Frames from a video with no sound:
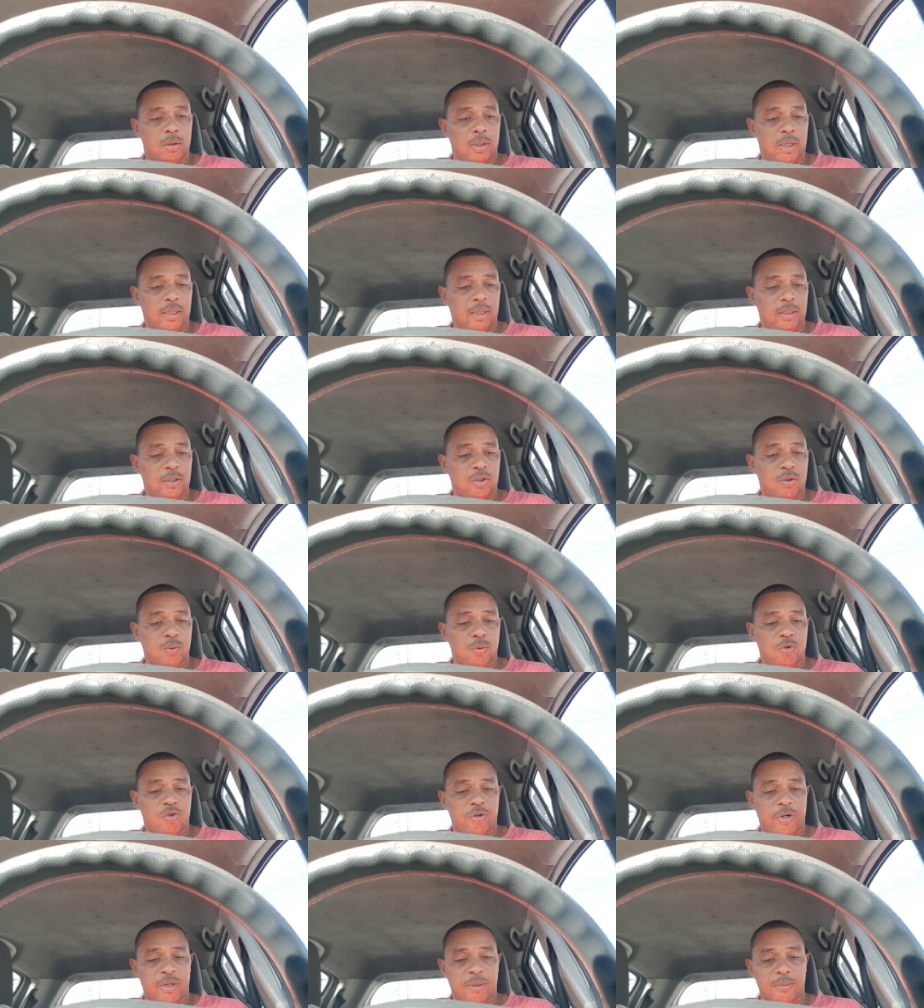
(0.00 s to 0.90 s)
think it's 2
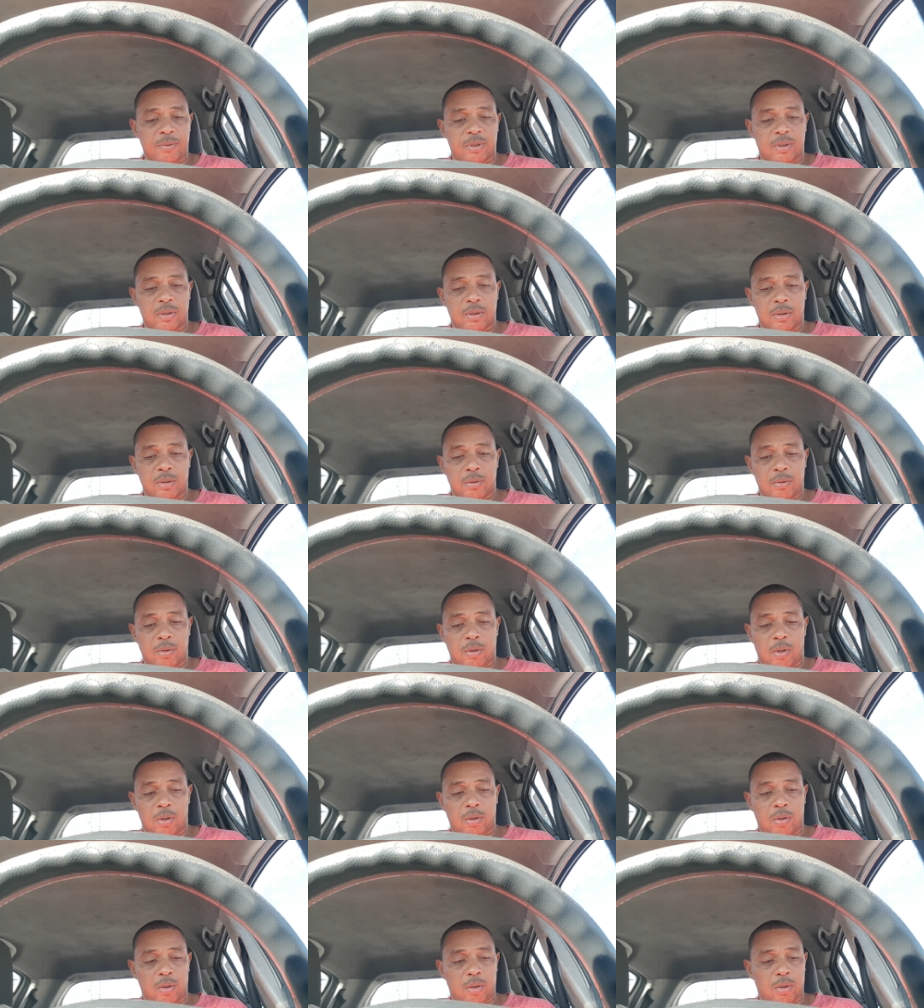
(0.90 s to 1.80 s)
dreams.
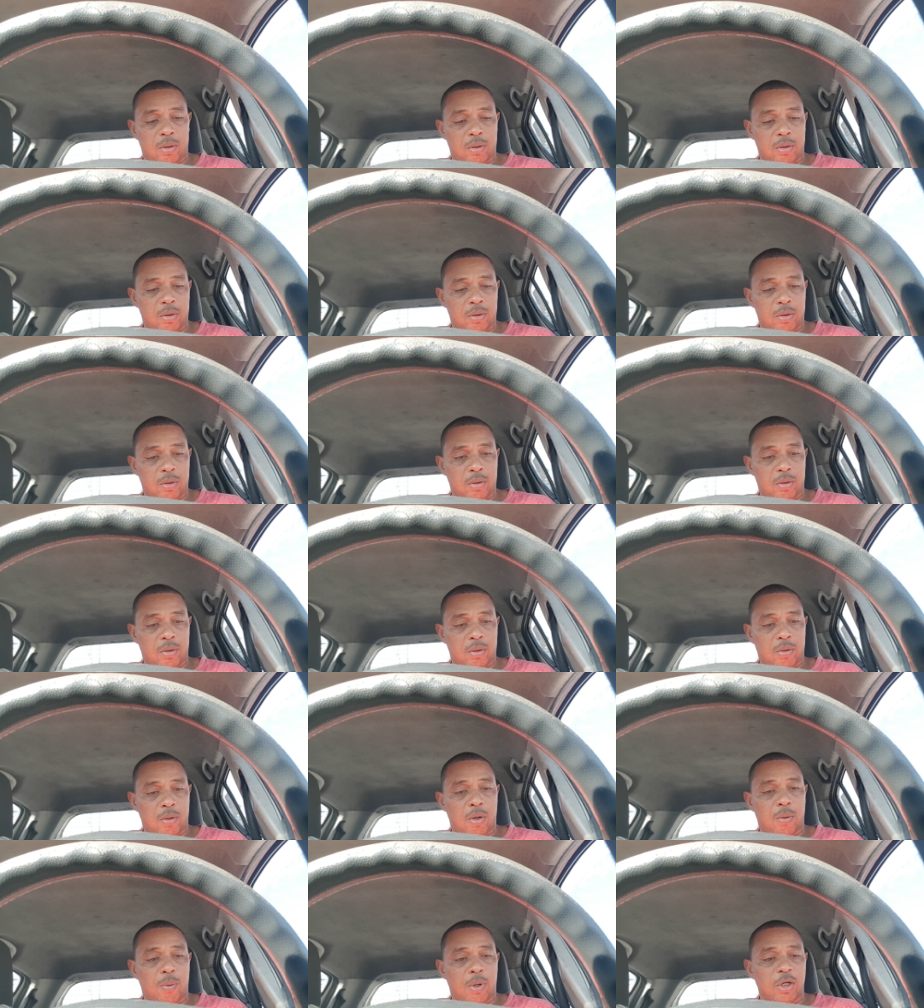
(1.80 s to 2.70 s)
Or
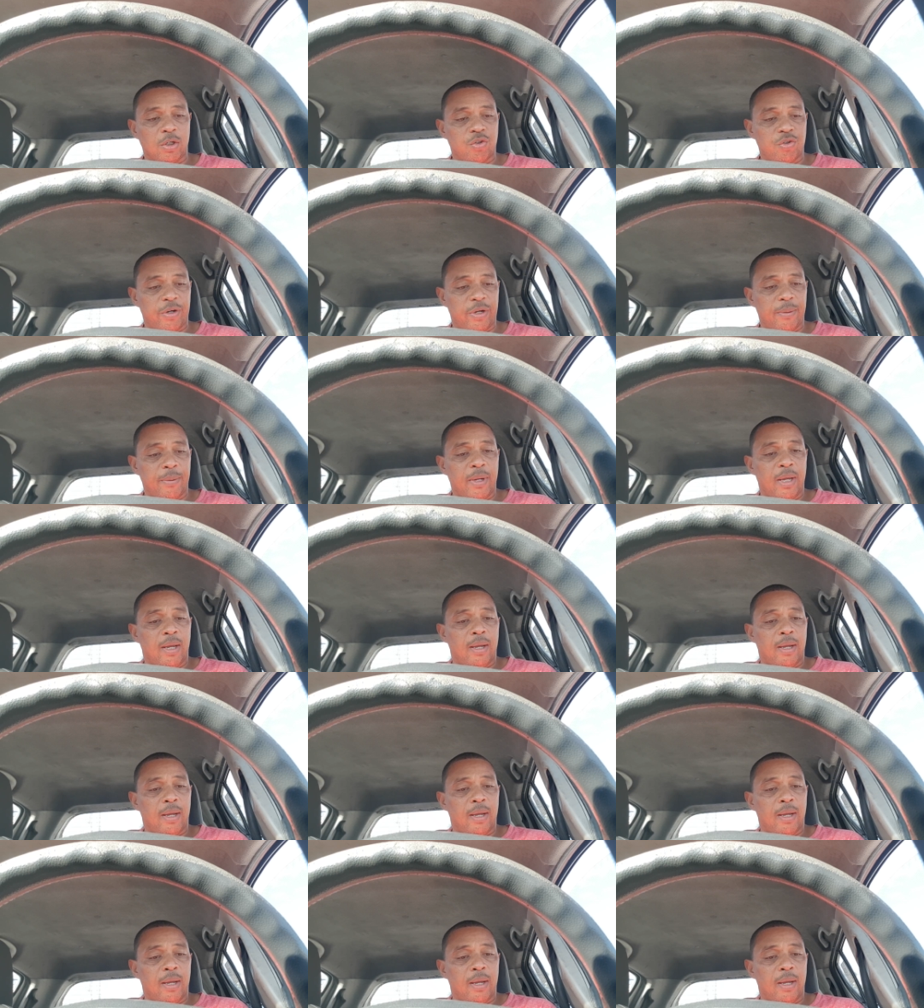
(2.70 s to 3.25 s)
1 dream.